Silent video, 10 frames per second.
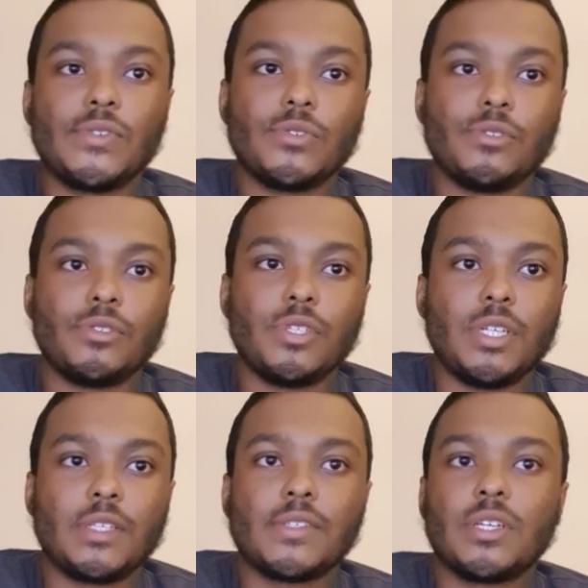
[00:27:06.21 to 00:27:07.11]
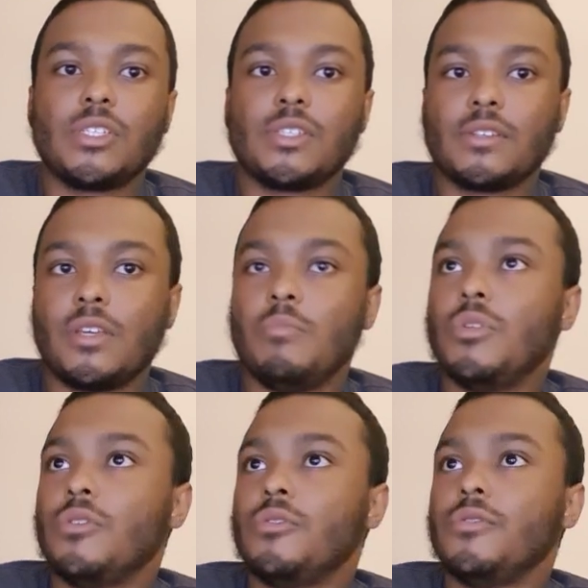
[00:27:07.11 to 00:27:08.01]
on that sketch to keep
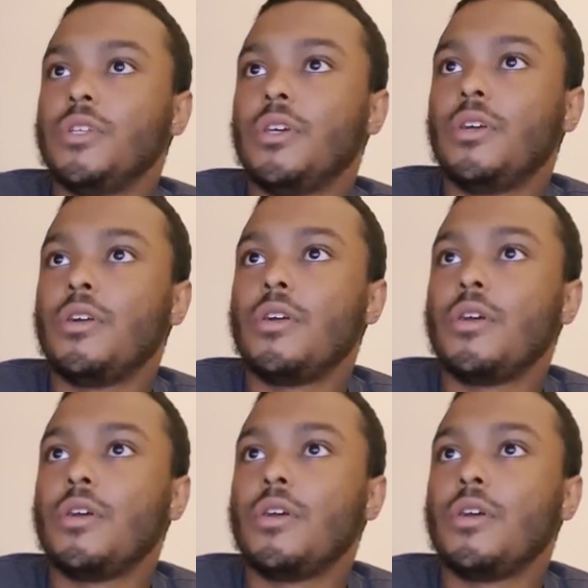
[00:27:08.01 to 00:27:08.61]
the hole there,